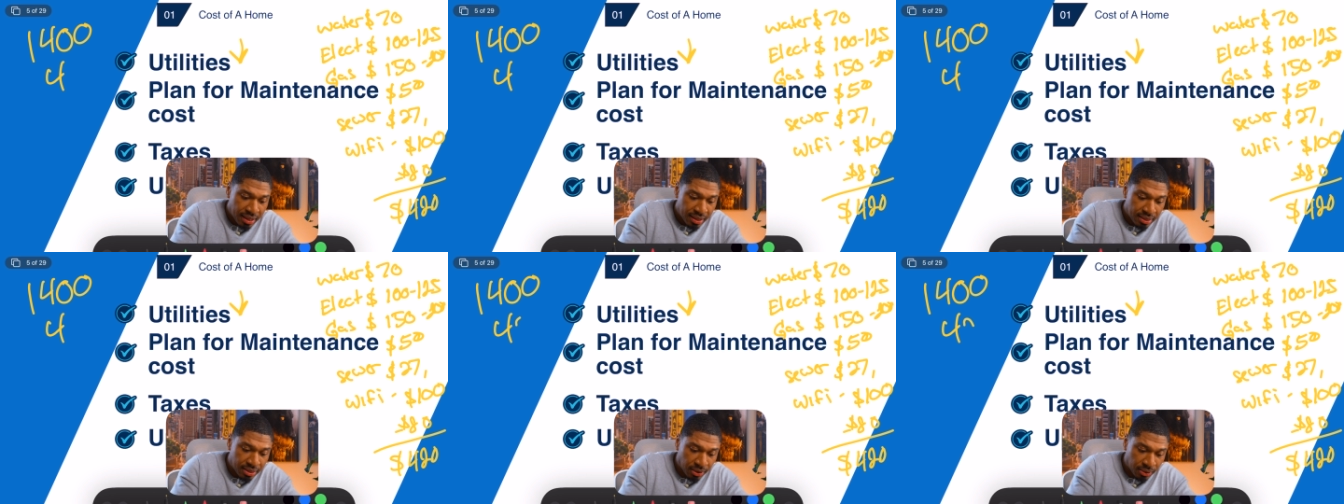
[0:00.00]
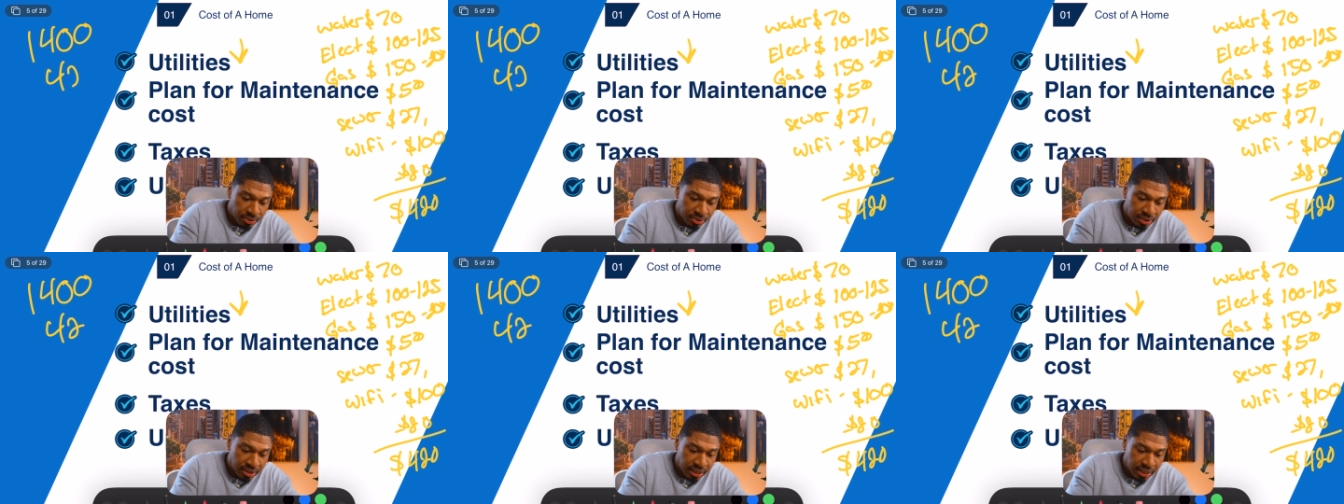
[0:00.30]

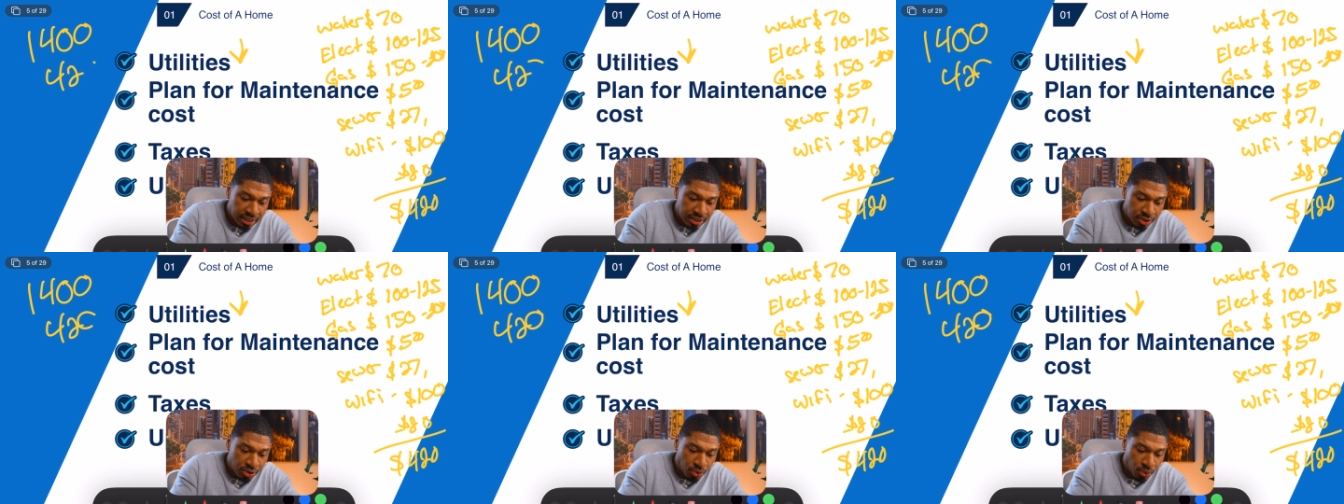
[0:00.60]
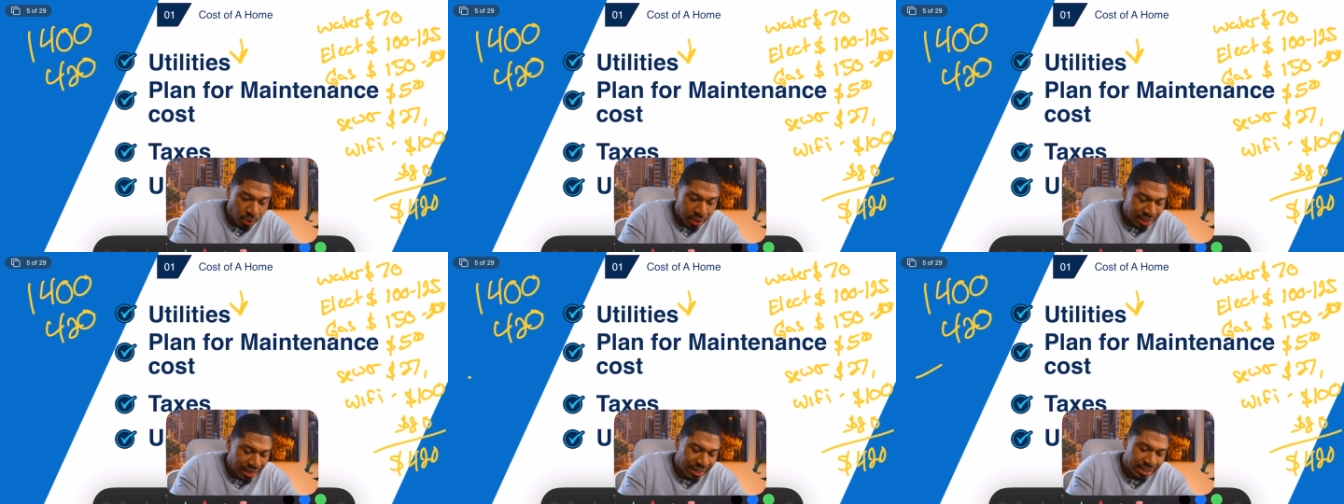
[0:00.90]

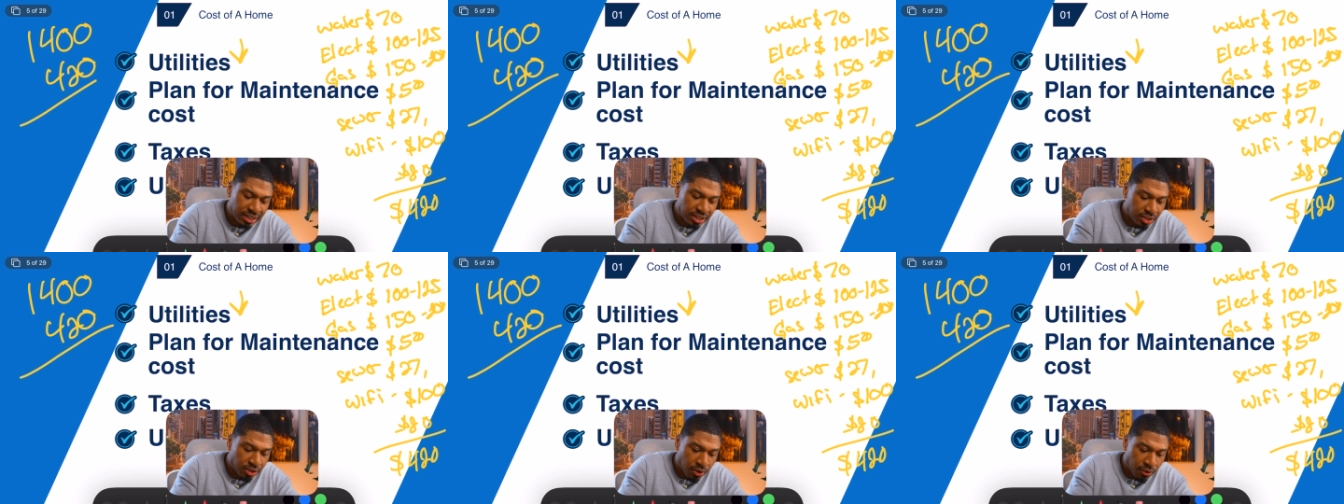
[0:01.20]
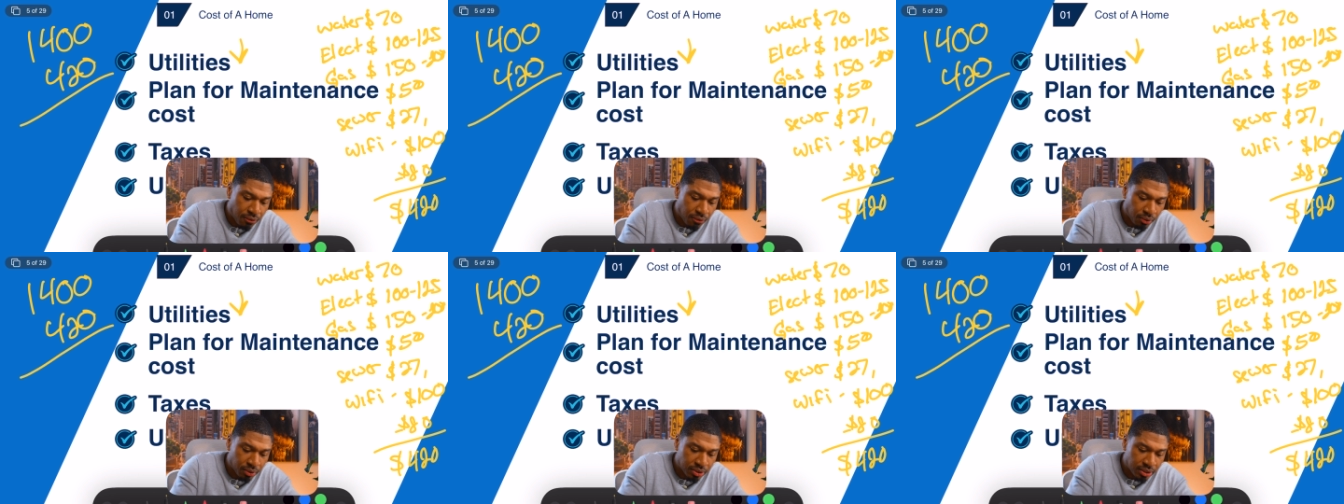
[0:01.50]
1320, let's just go
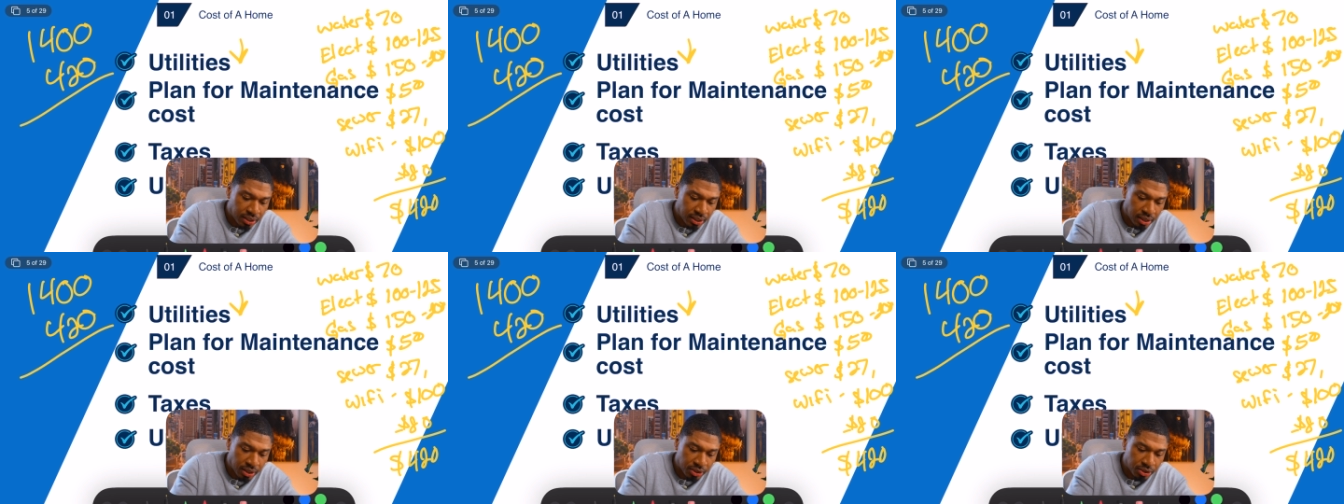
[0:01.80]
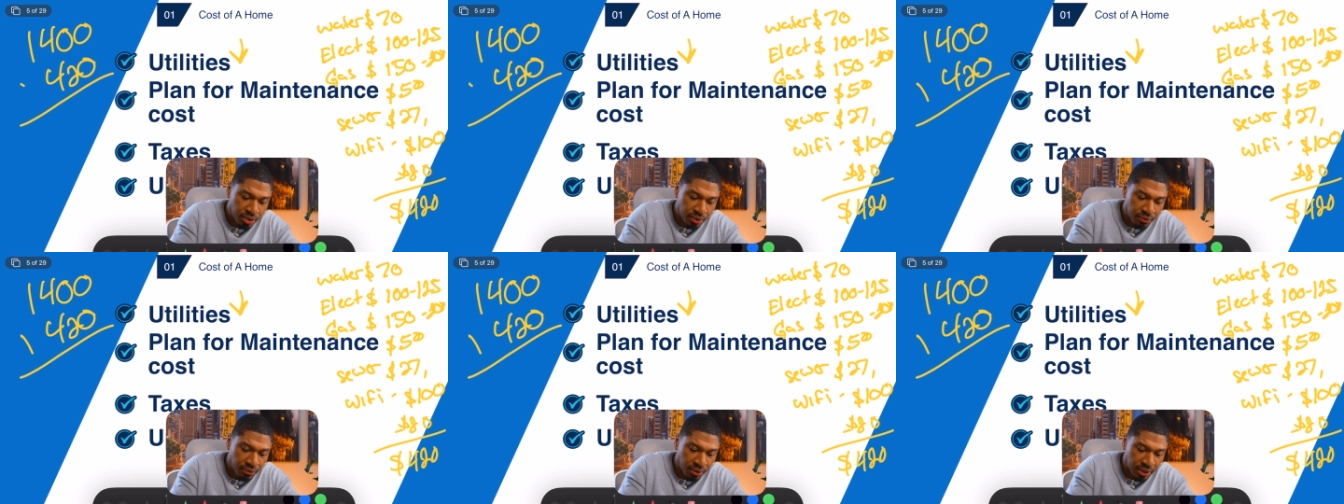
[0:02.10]

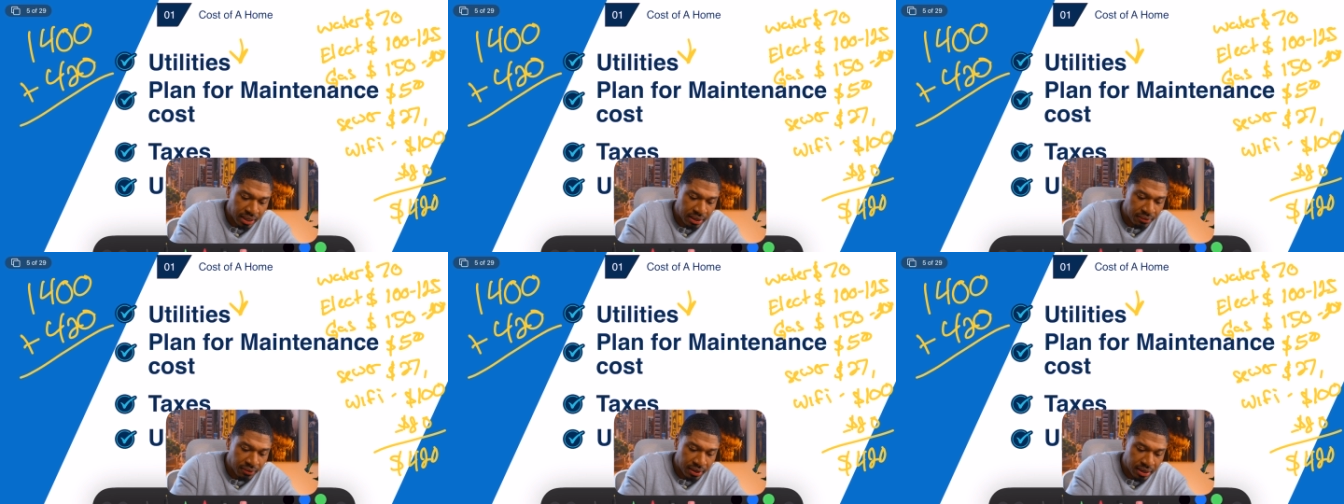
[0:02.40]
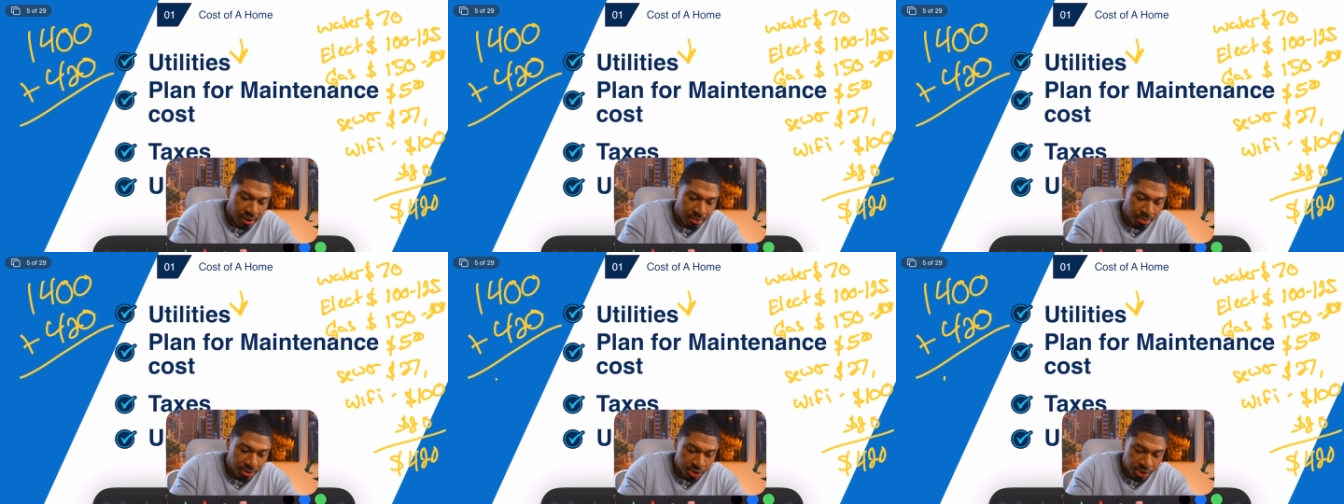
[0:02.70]
1400 for even
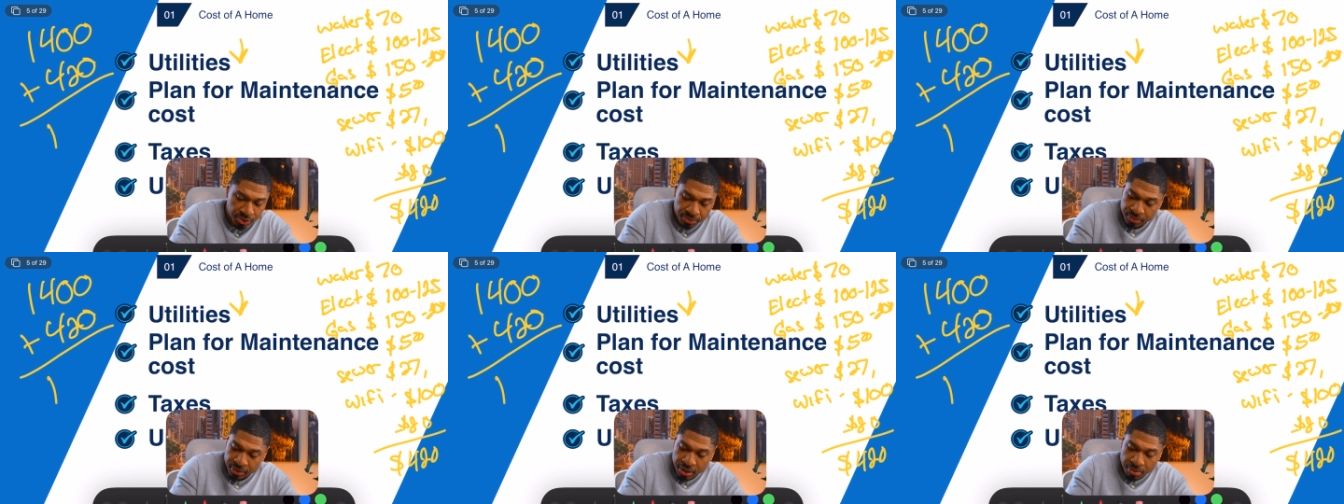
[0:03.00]
numbers,